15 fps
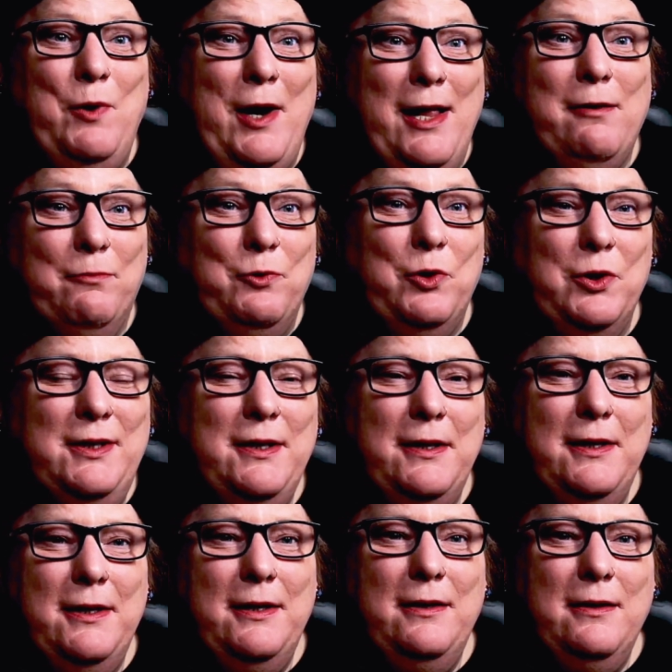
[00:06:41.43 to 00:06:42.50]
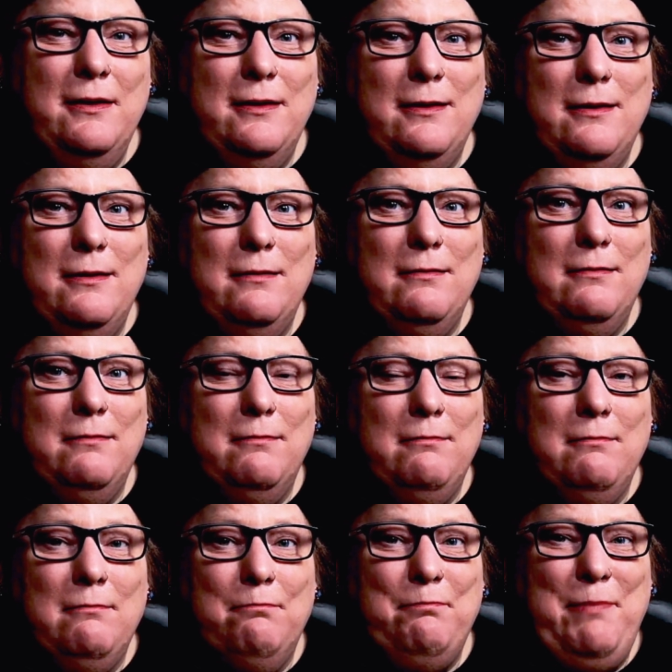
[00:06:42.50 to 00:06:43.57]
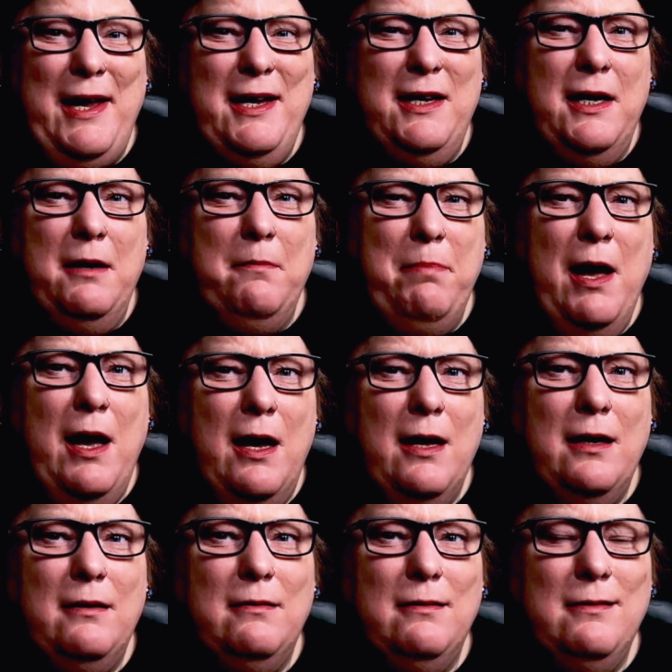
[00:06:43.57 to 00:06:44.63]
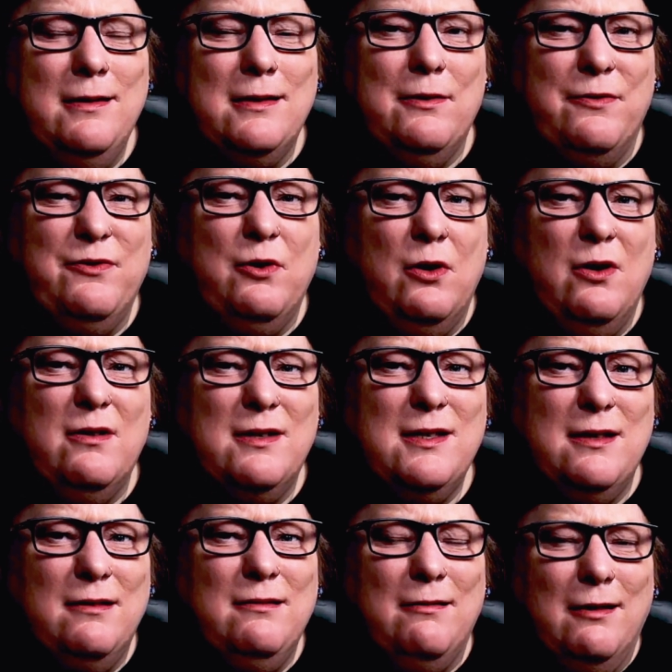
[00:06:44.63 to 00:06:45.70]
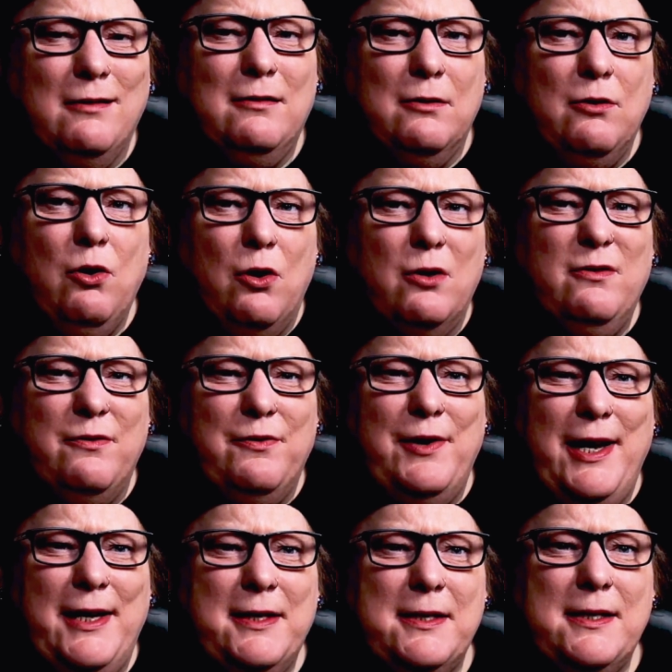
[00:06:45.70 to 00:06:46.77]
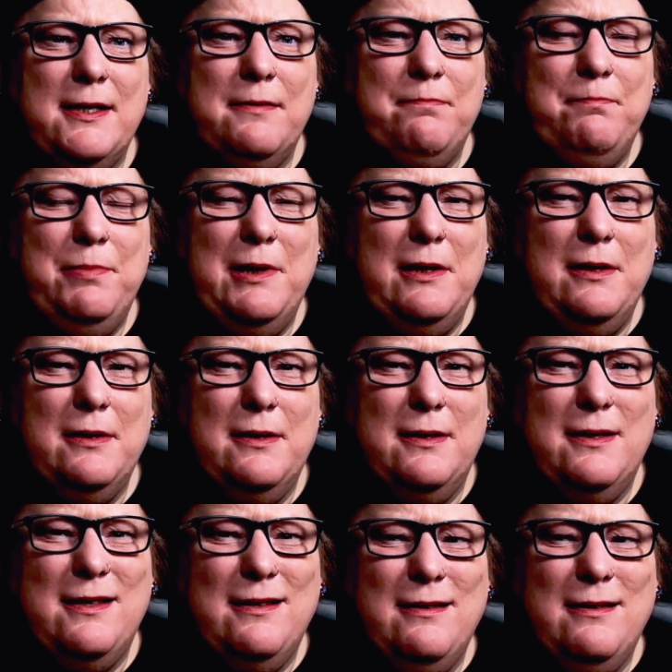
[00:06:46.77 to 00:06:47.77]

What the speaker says: Well, water in a baking pan is of course not convex, but